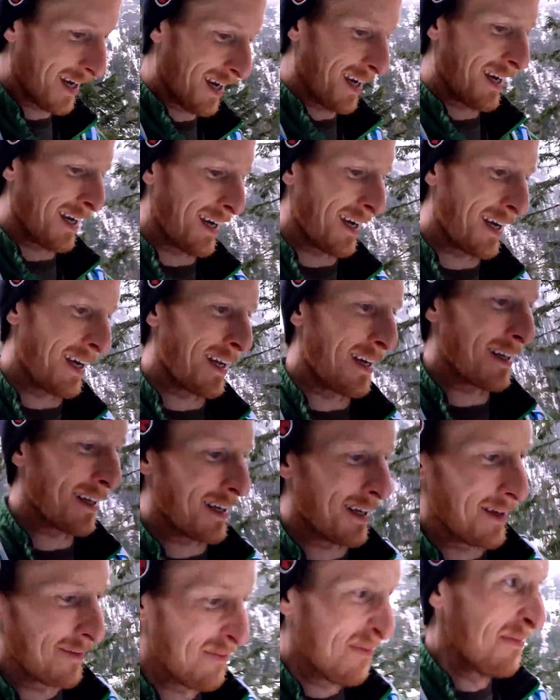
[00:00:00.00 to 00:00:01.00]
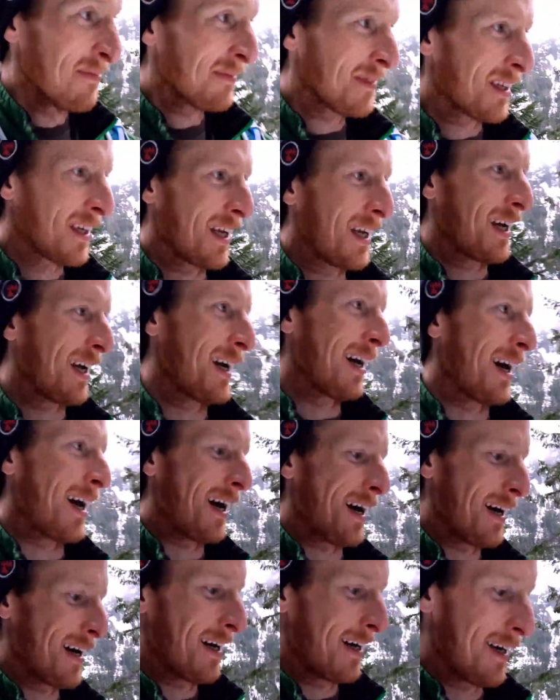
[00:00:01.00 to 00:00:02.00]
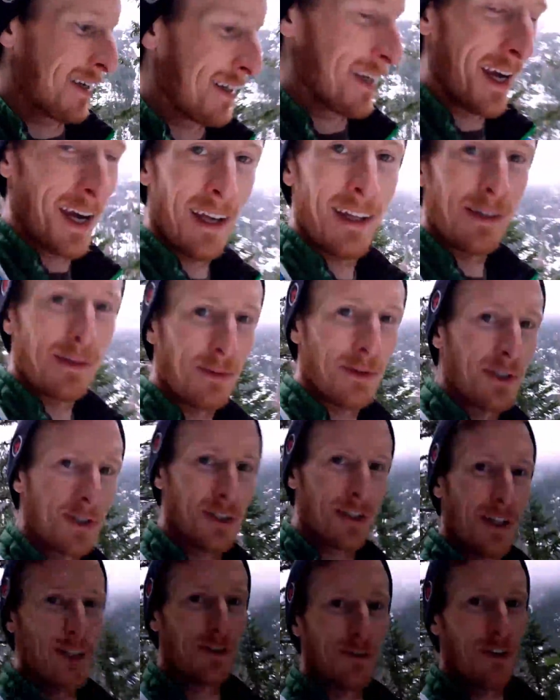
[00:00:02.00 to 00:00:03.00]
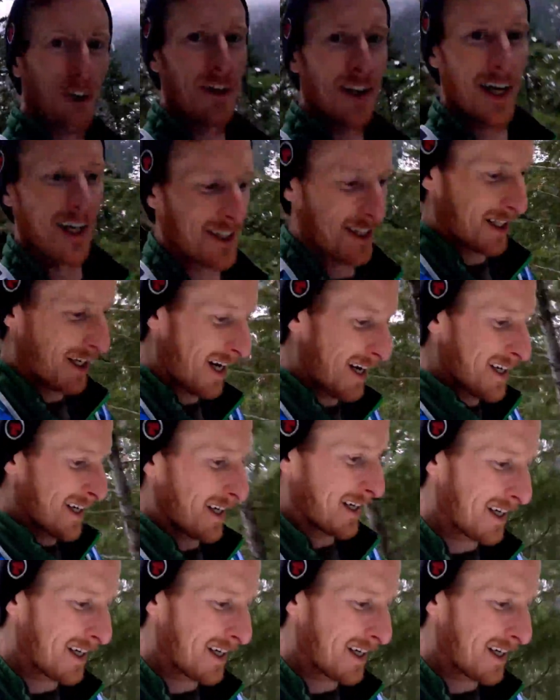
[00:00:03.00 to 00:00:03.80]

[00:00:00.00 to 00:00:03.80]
And yeah, this was just such a fantastic hike.